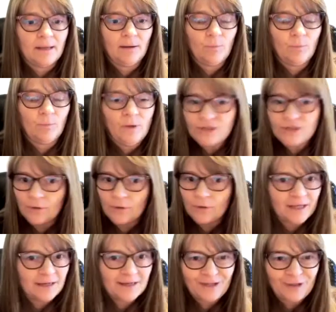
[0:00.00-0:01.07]
We don't
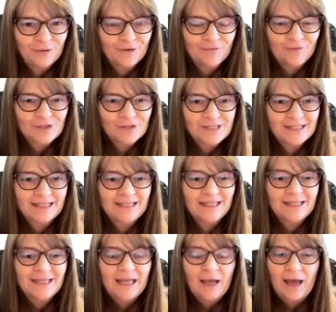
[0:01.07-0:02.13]
get it in
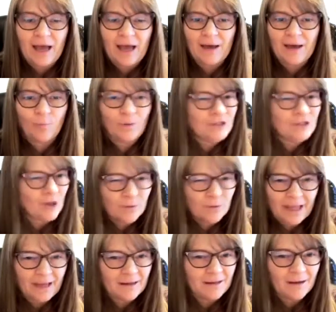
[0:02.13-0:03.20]
university. We don't
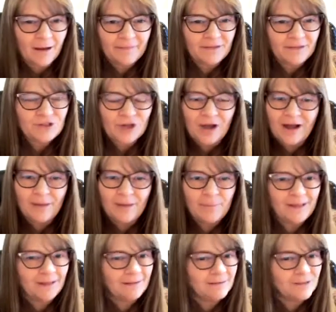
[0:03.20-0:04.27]
get it on the job
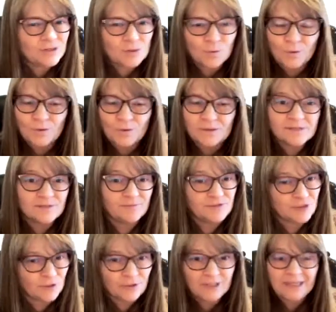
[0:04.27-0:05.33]
in schools,
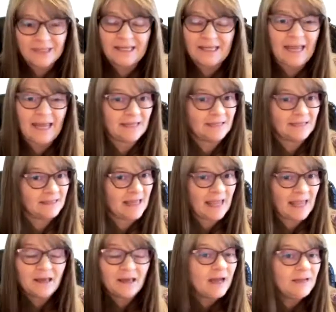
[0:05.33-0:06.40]
certainly, and
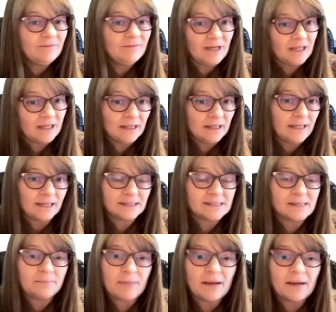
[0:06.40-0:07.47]
not even in clinics
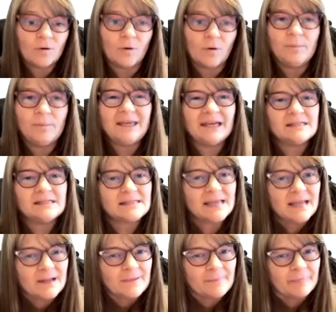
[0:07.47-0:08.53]
and medical, because
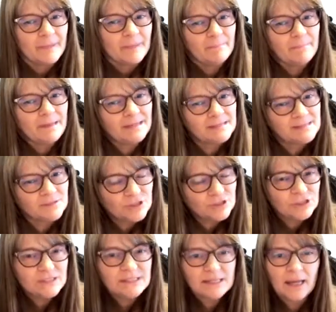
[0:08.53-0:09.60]
there's
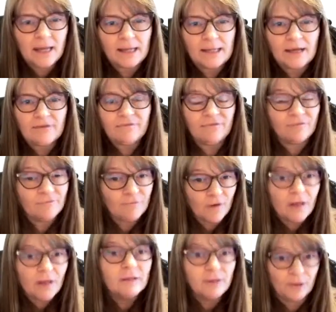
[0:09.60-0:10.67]
just not enough
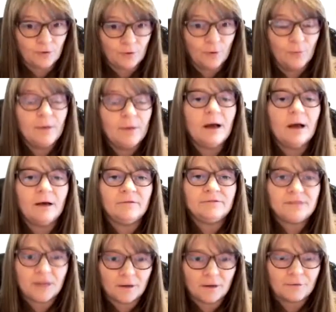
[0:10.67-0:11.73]
volume of
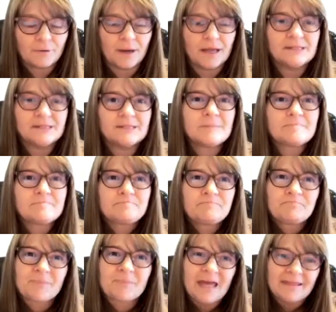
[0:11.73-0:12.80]
tongue thrust
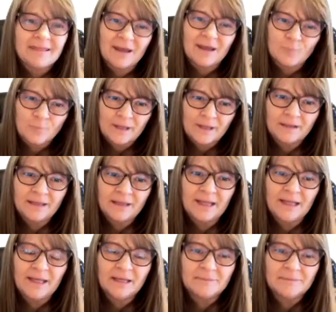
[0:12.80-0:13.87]
that
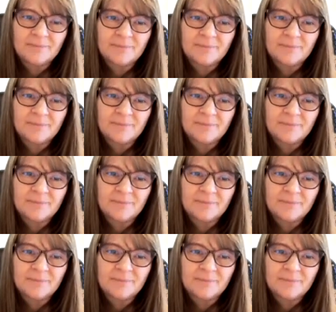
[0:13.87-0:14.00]
really